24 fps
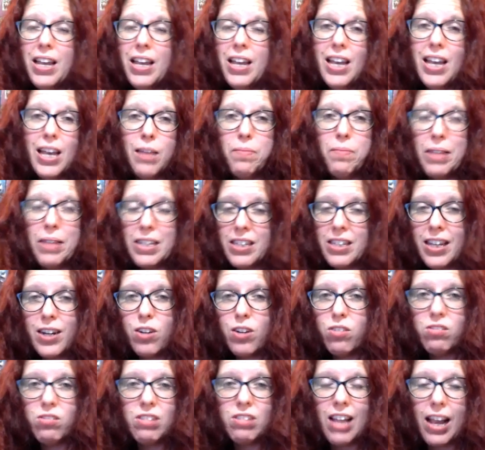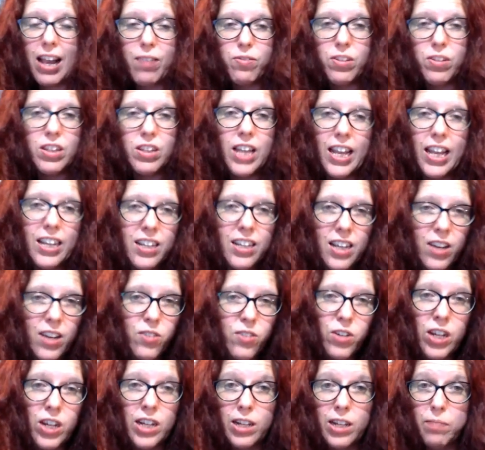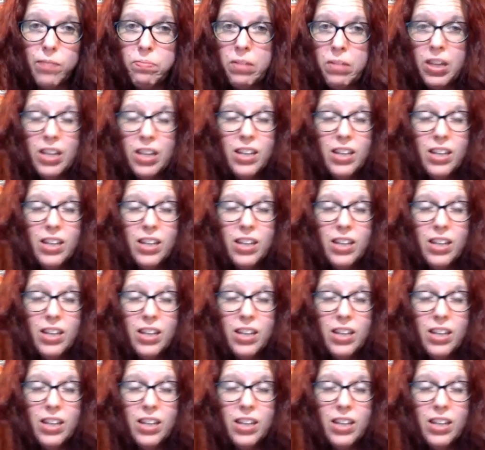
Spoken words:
It makes like her left leg go numb.